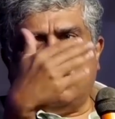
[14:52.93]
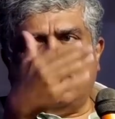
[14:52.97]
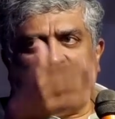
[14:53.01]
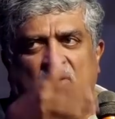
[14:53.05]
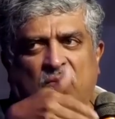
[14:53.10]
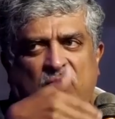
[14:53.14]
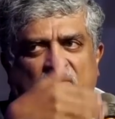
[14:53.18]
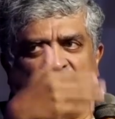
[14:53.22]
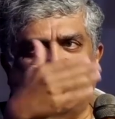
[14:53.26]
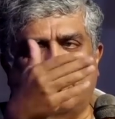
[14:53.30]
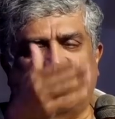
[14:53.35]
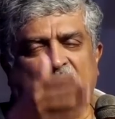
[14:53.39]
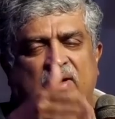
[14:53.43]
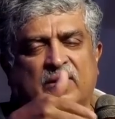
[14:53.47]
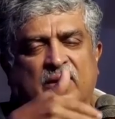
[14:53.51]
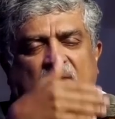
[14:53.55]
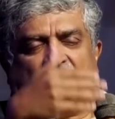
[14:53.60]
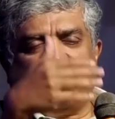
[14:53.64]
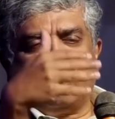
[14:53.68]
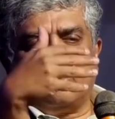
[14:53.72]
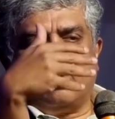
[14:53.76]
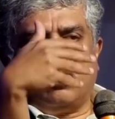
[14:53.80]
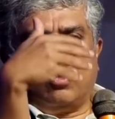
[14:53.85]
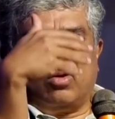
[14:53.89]
homework
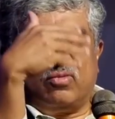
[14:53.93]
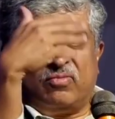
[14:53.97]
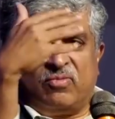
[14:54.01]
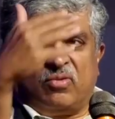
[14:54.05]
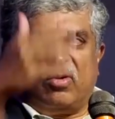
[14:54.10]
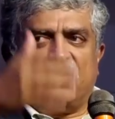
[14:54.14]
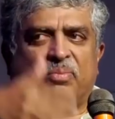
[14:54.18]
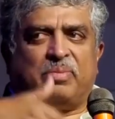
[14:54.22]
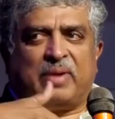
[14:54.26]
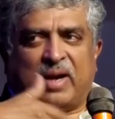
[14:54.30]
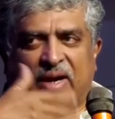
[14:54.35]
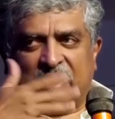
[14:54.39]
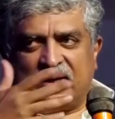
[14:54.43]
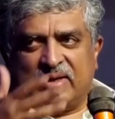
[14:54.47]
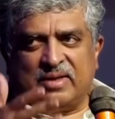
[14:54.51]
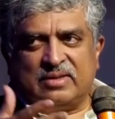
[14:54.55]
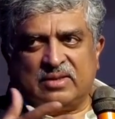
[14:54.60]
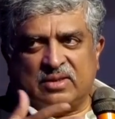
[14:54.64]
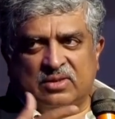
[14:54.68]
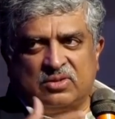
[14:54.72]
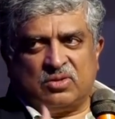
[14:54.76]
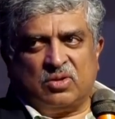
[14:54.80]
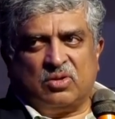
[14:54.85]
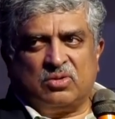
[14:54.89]
or for
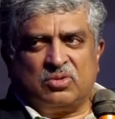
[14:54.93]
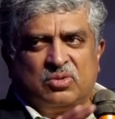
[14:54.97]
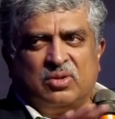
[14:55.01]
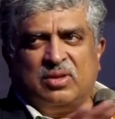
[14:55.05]
practice and so on.